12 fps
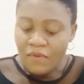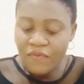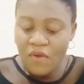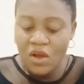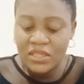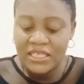
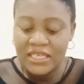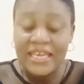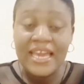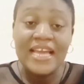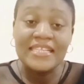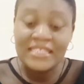for the
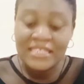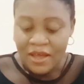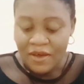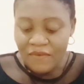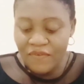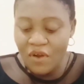gate
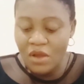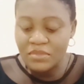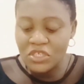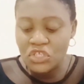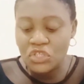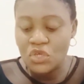from
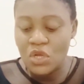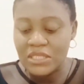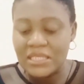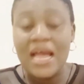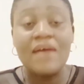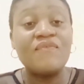the
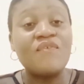total